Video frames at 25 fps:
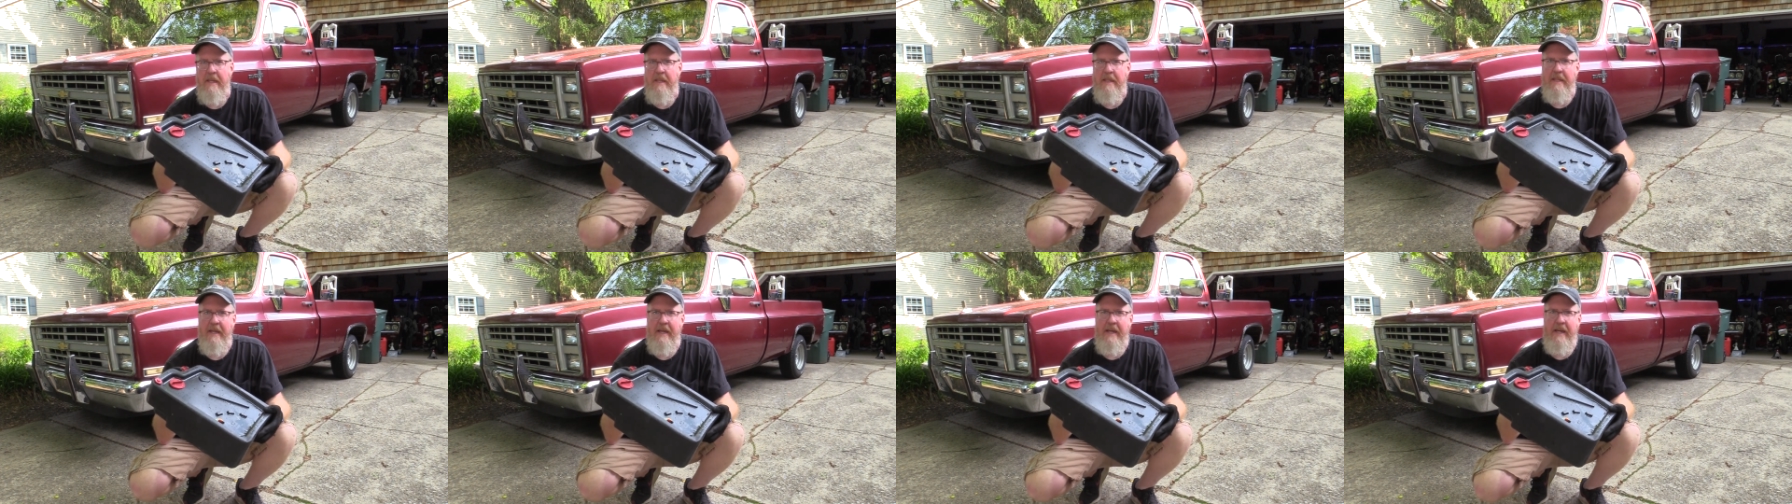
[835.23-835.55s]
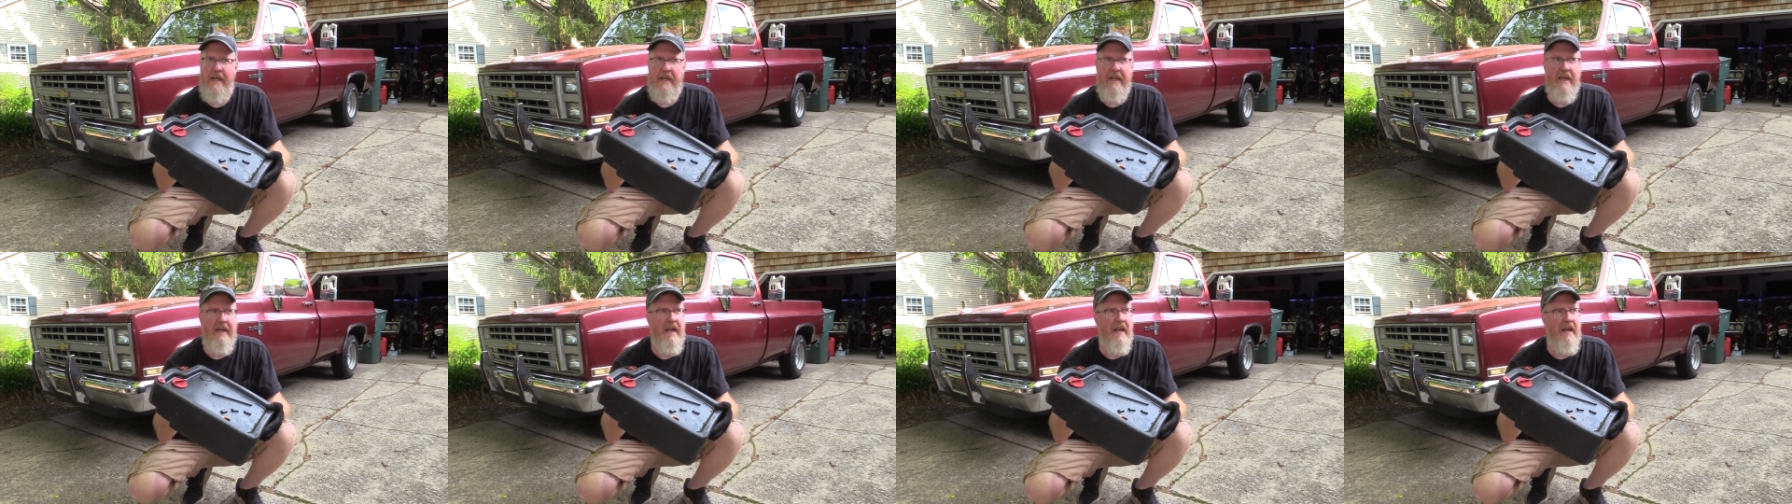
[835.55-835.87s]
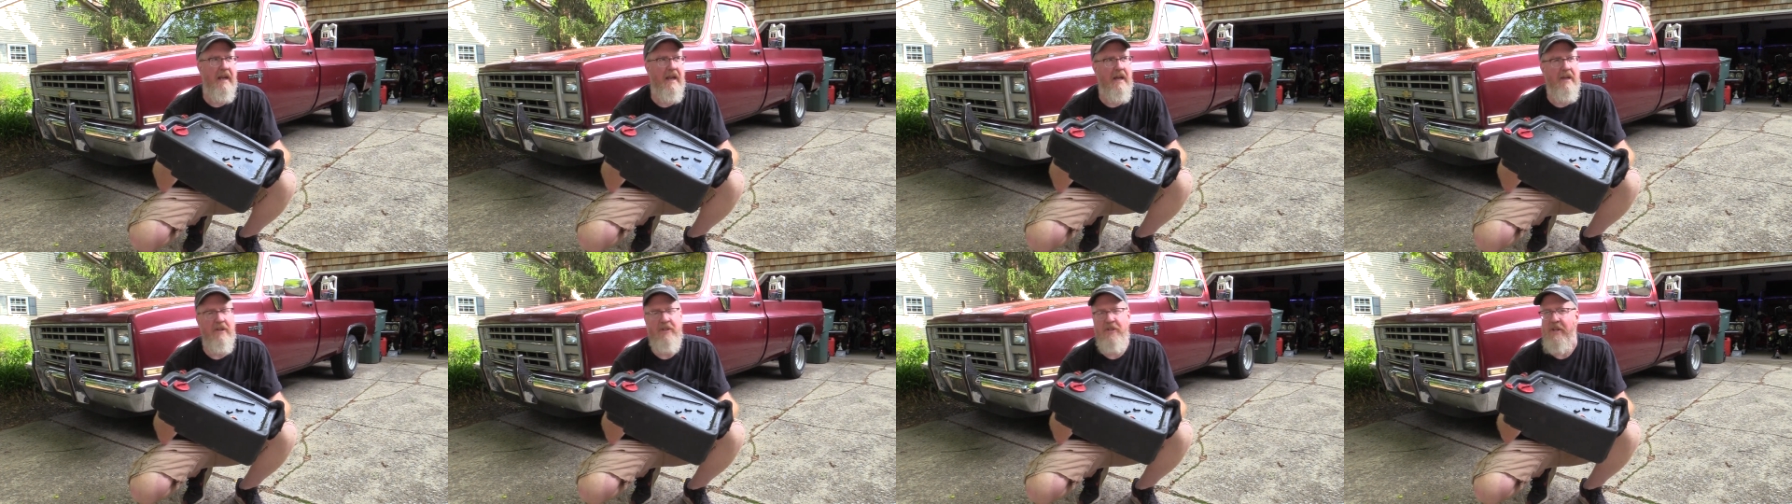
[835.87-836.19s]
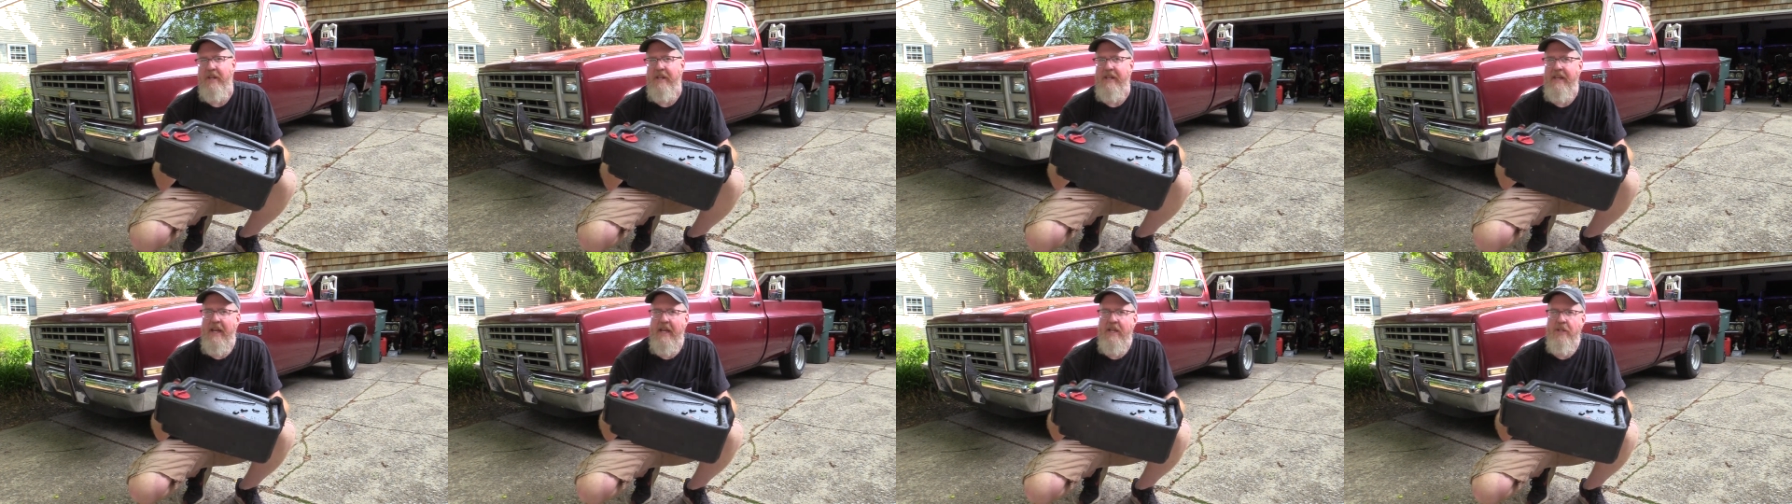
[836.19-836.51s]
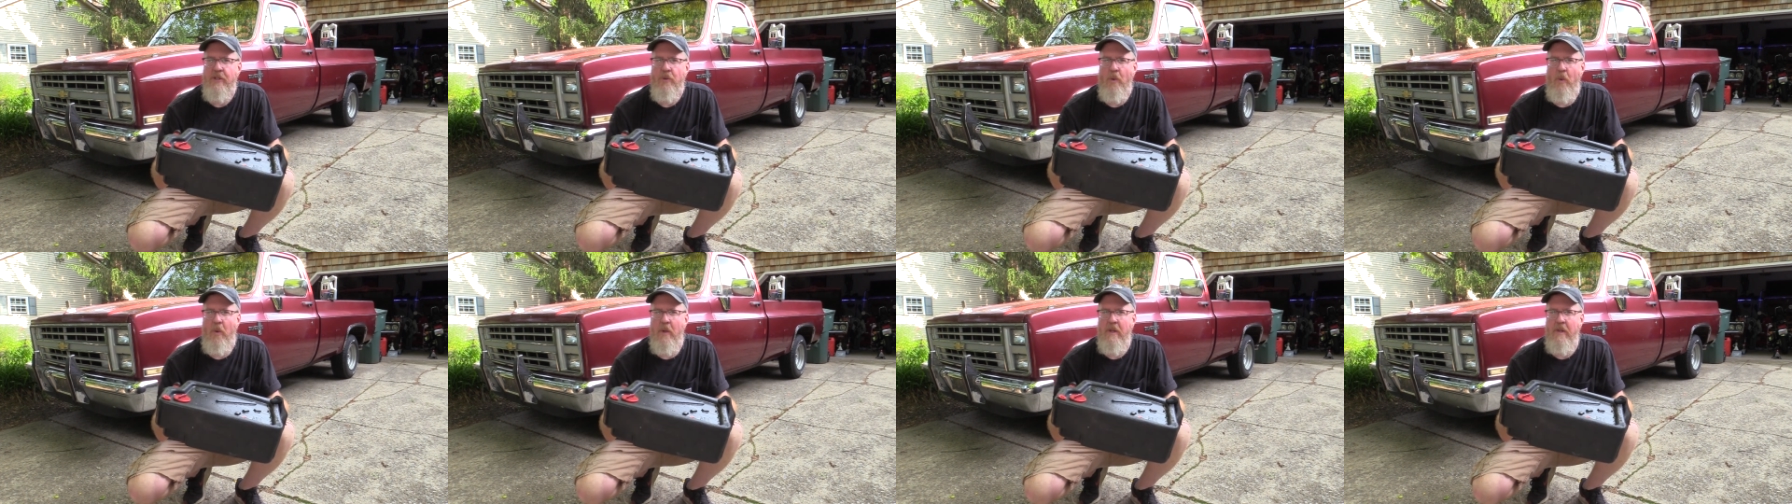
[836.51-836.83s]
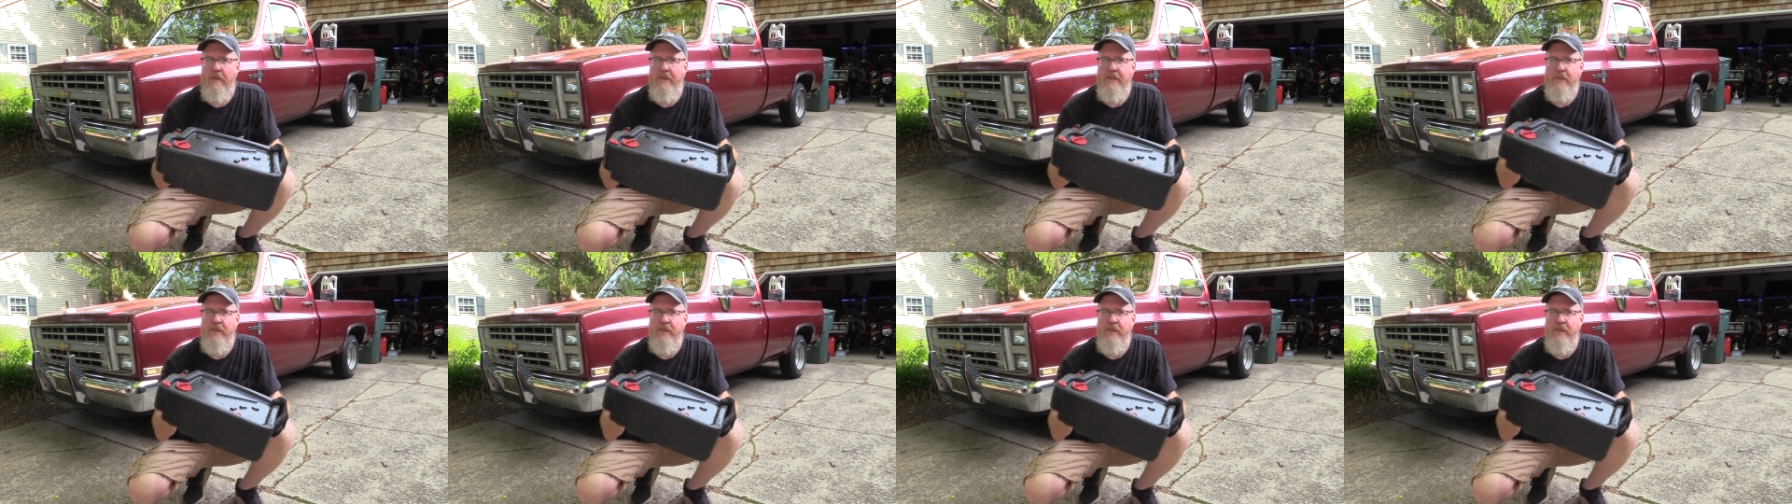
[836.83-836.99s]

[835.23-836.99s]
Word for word: that allows you to catch oil.